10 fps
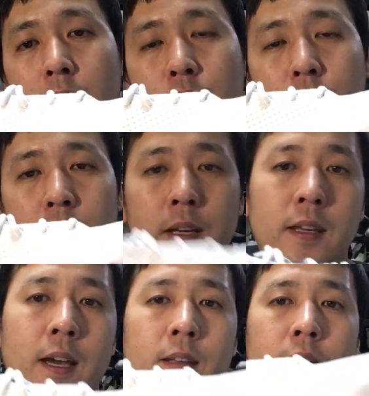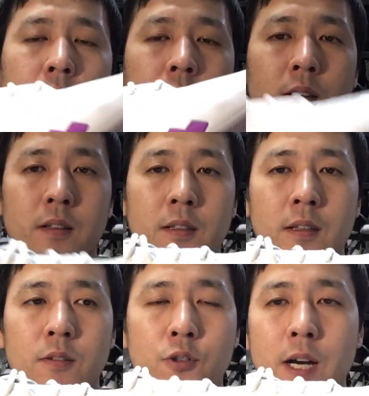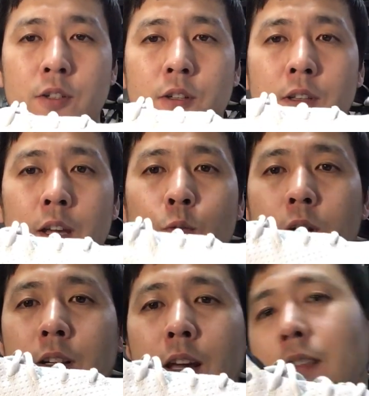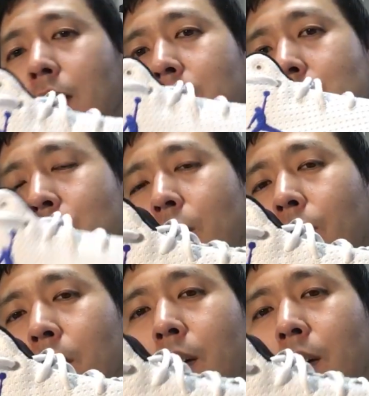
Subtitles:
so that they get the traction they want and they deserve.